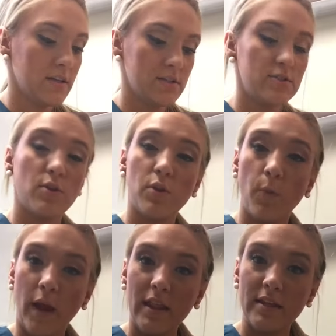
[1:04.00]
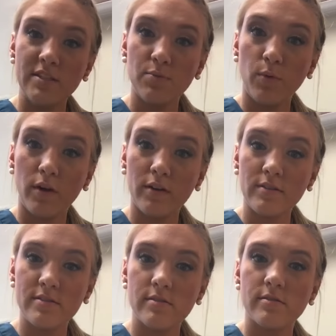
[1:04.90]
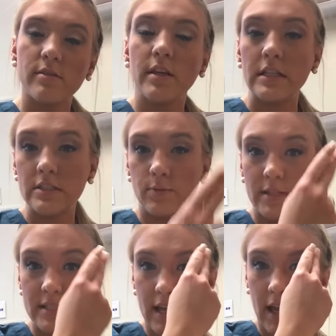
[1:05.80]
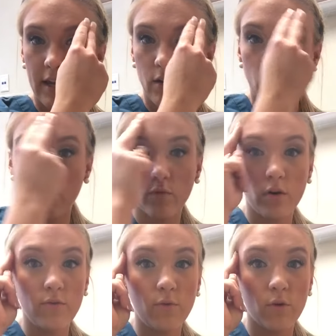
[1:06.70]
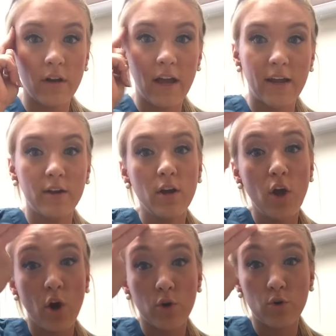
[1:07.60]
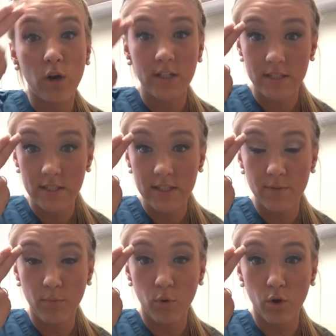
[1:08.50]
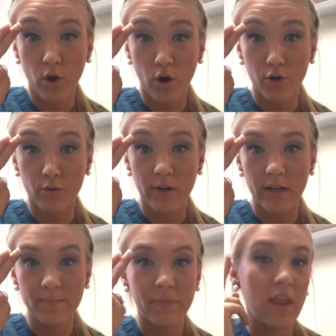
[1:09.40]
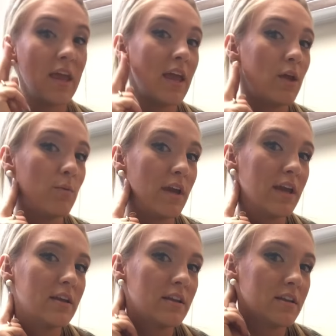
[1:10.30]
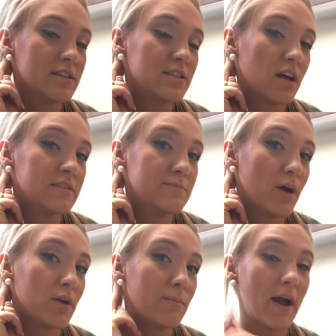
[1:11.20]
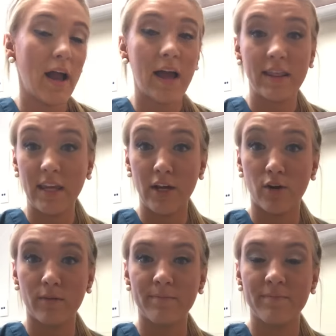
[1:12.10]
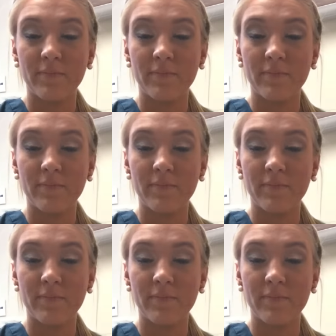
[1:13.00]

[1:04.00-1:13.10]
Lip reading: So the way this works is we scan it over our forehead across the temporal artery, and we end in the soft spot or behind the ear.